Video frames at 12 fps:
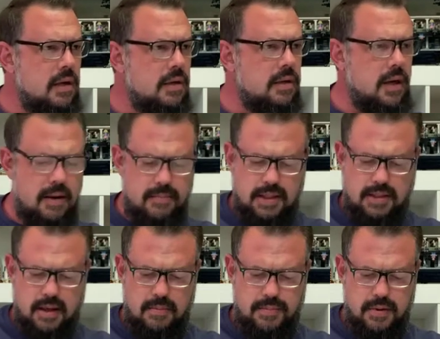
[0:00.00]
did I mess
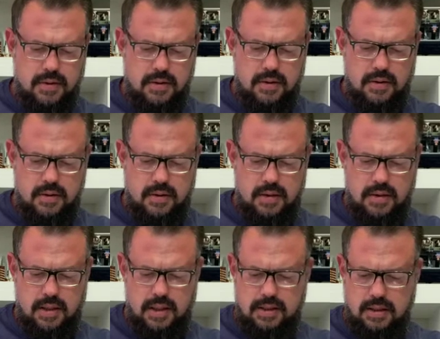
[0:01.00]
up?
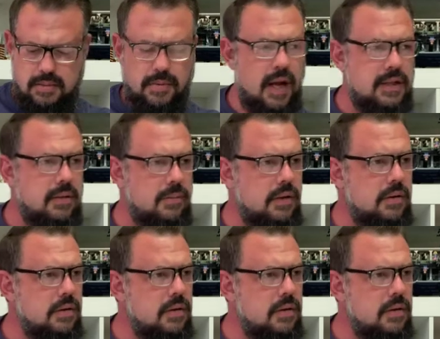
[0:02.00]
Is this possible?